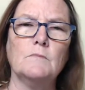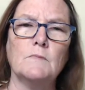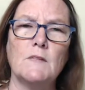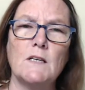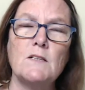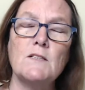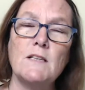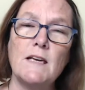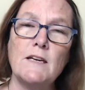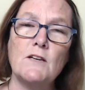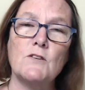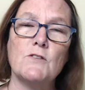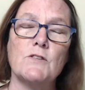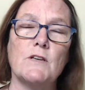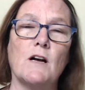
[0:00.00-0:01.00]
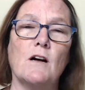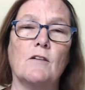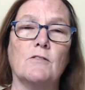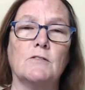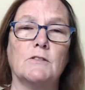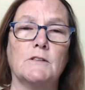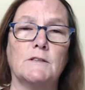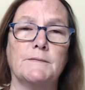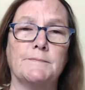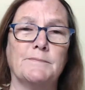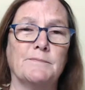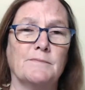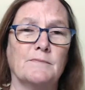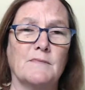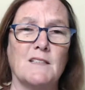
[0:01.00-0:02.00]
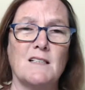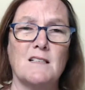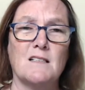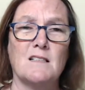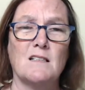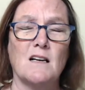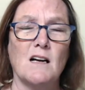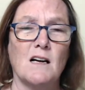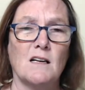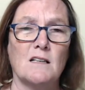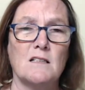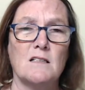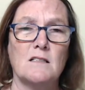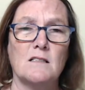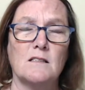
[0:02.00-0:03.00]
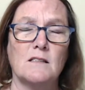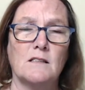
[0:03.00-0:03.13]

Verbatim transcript: Now say to yourself, this sucks.